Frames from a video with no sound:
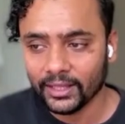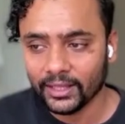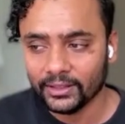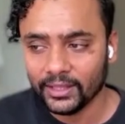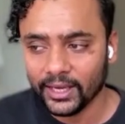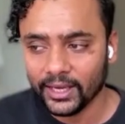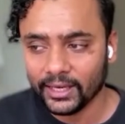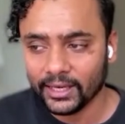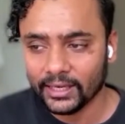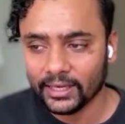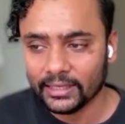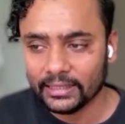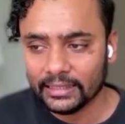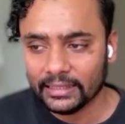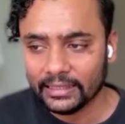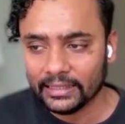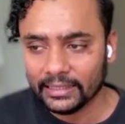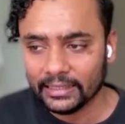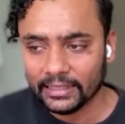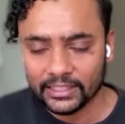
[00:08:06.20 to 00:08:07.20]
that they can
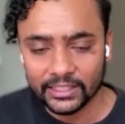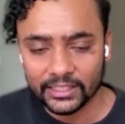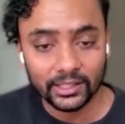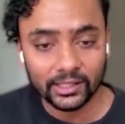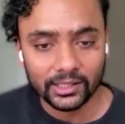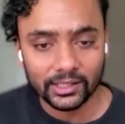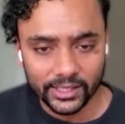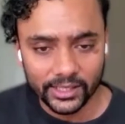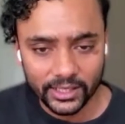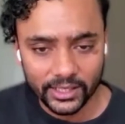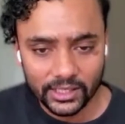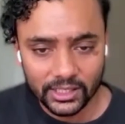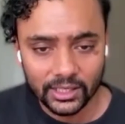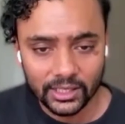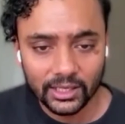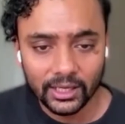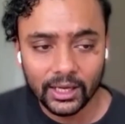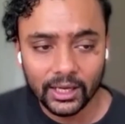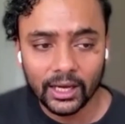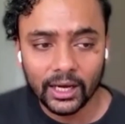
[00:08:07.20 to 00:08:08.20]
yield
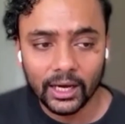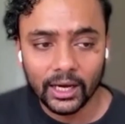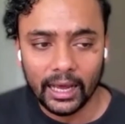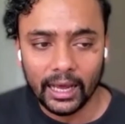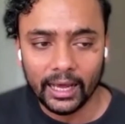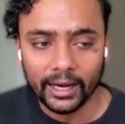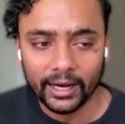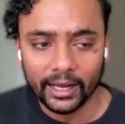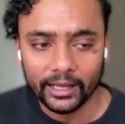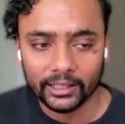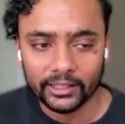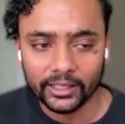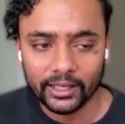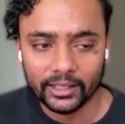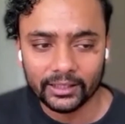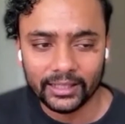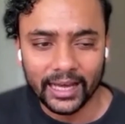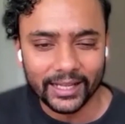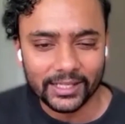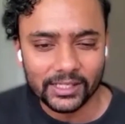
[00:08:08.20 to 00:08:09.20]
it? And I
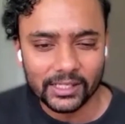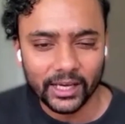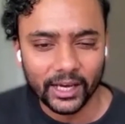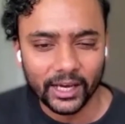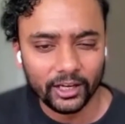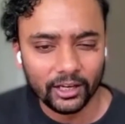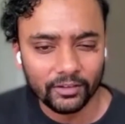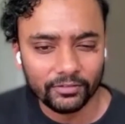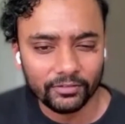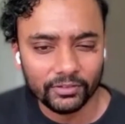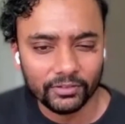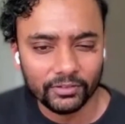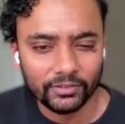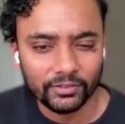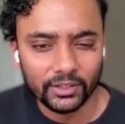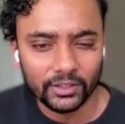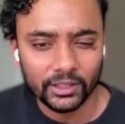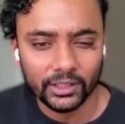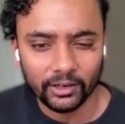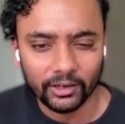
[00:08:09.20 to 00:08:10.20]
think that's kind of
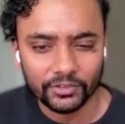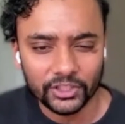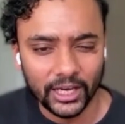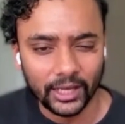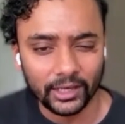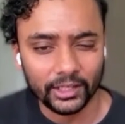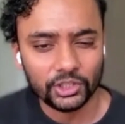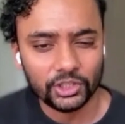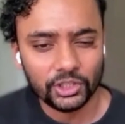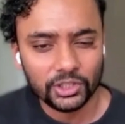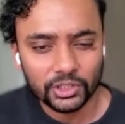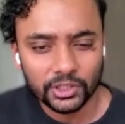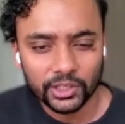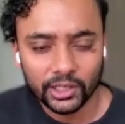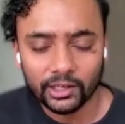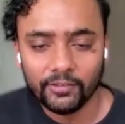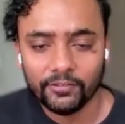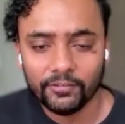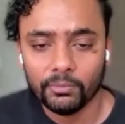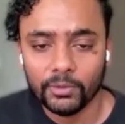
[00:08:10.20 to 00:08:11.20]
the challenge really
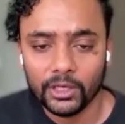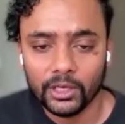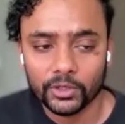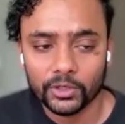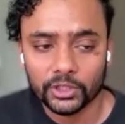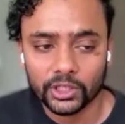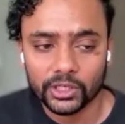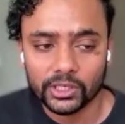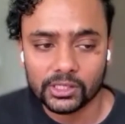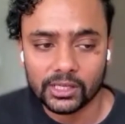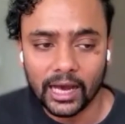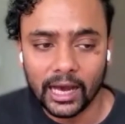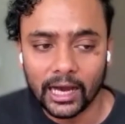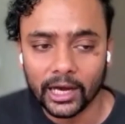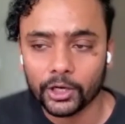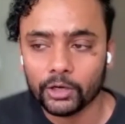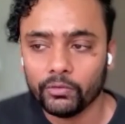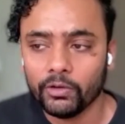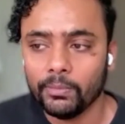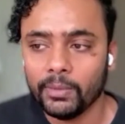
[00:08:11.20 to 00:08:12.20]
for me, which is how
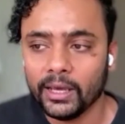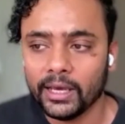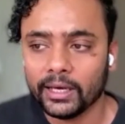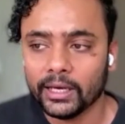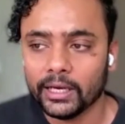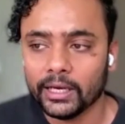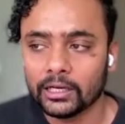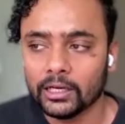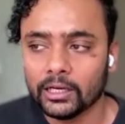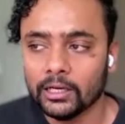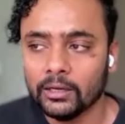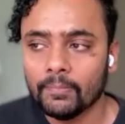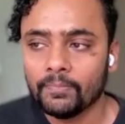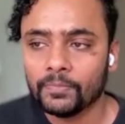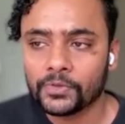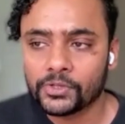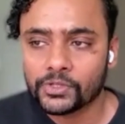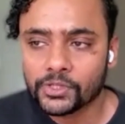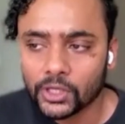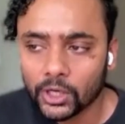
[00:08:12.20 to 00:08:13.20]
do we make it
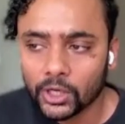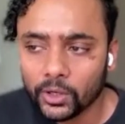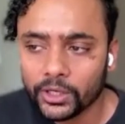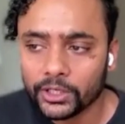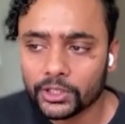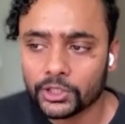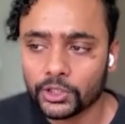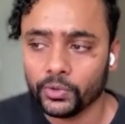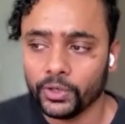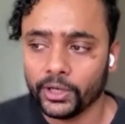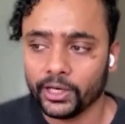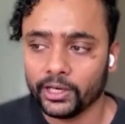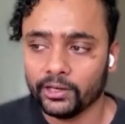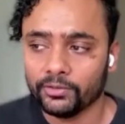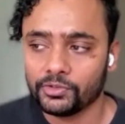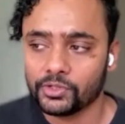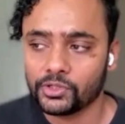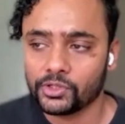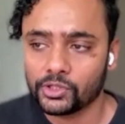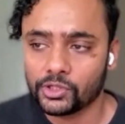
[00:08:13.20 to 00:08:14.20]
so
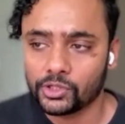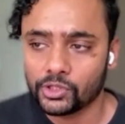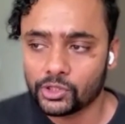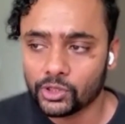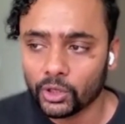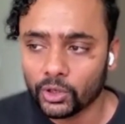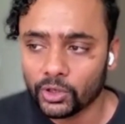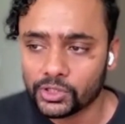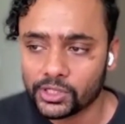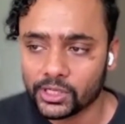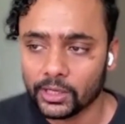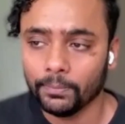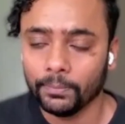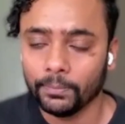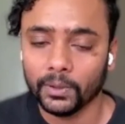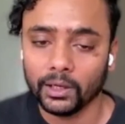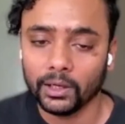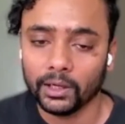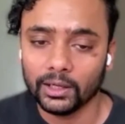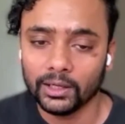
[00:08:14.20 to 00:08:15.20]
intuitive, so
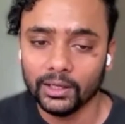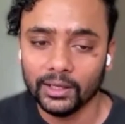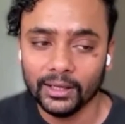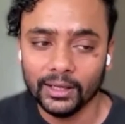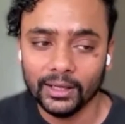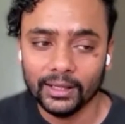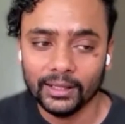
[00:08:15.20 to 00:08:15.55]
simple,